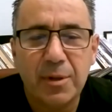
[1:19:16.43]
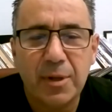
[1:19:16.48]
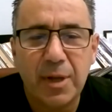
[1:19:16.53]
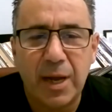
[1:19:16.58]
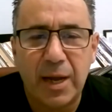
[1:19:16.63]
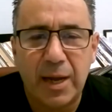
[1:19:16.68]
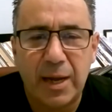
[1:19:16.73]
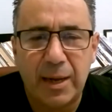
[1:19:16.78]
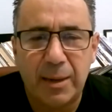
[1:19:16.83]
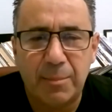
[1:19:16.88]

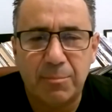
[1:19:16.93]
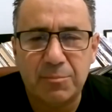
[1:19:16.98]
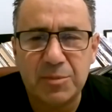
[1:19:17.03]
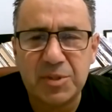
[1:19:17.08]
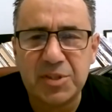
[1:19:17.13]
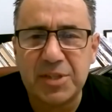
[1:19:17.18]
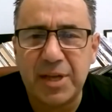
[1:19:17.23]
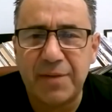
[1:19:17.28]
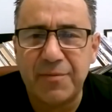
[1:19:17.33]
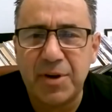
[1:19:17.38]

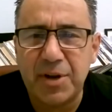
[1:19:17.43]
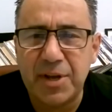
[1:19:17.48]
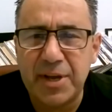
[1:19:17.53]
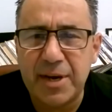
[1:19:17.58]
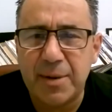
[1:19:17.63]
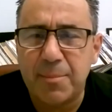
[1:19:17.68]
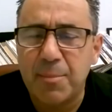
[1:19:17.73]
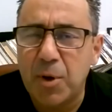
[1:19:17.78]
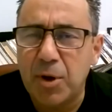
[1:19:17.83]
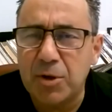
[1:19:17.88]

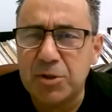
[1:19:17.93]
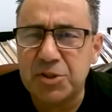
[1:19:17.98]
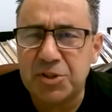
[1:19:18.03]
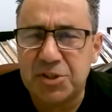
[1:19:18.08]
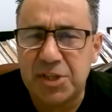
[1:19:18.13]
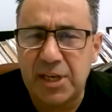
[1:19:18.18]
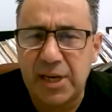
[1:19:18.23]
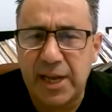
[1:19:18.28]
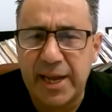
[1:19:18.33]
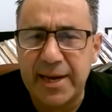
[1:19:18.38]
17
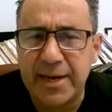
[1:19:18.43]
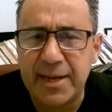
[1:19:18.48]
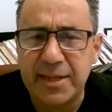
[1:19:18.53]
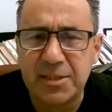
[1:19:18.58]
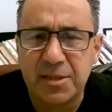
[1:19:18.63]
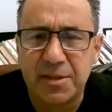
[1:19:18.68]
emergency landings,